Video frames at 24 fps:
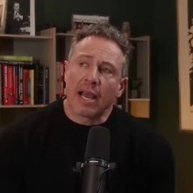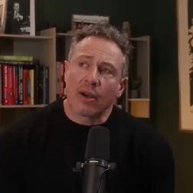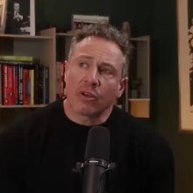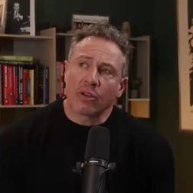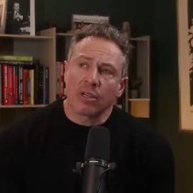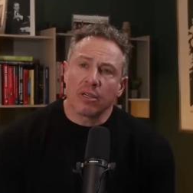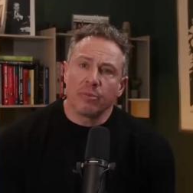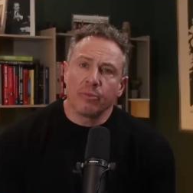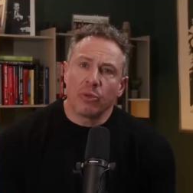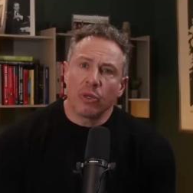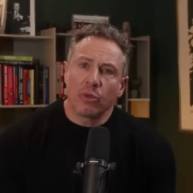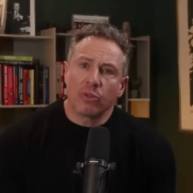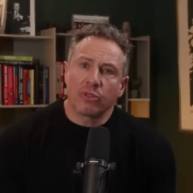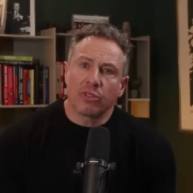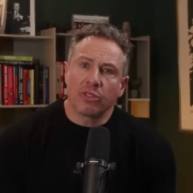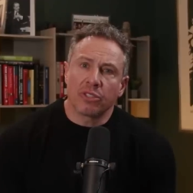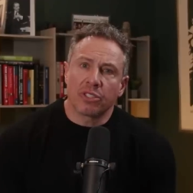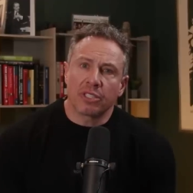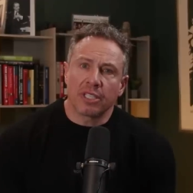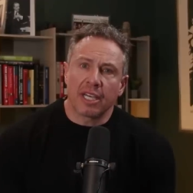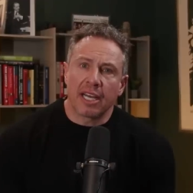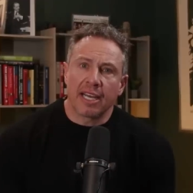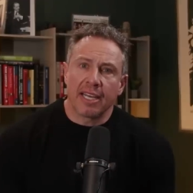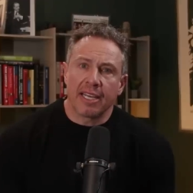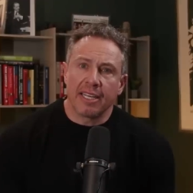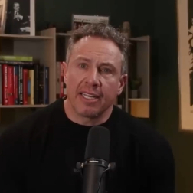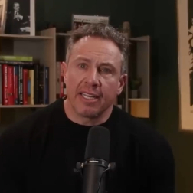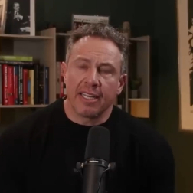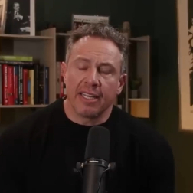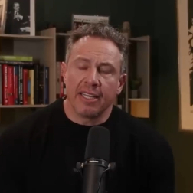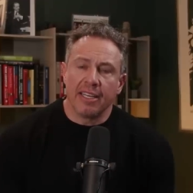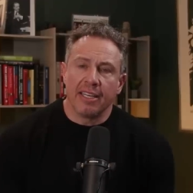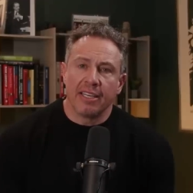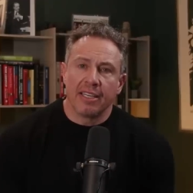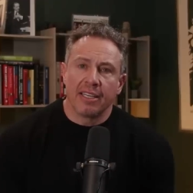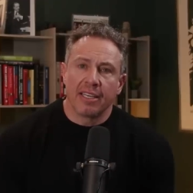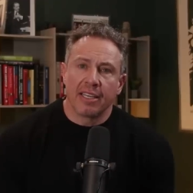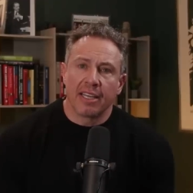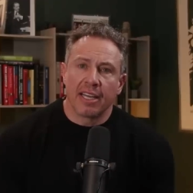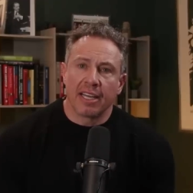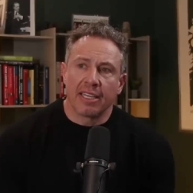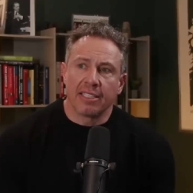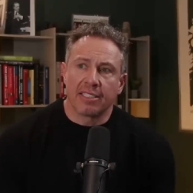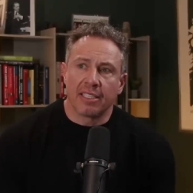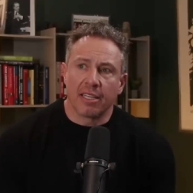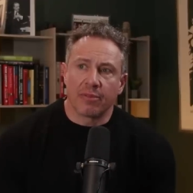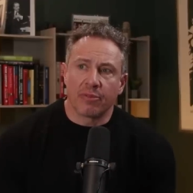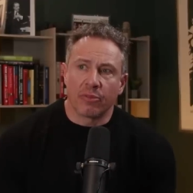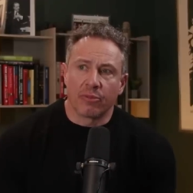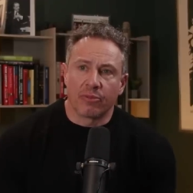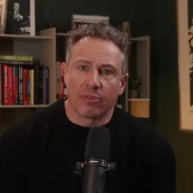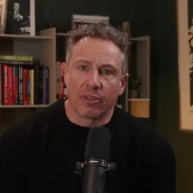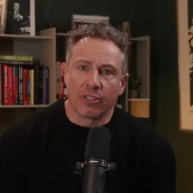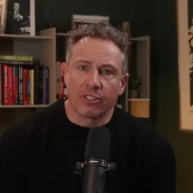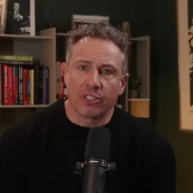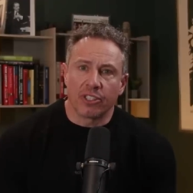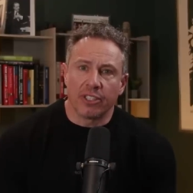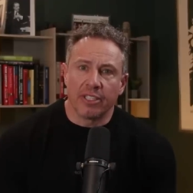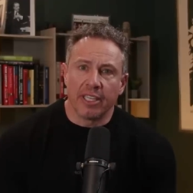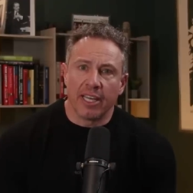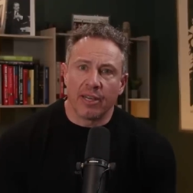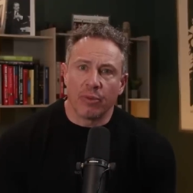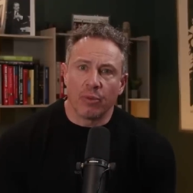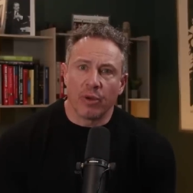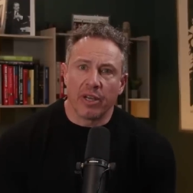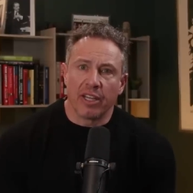How come no society has ever functioned that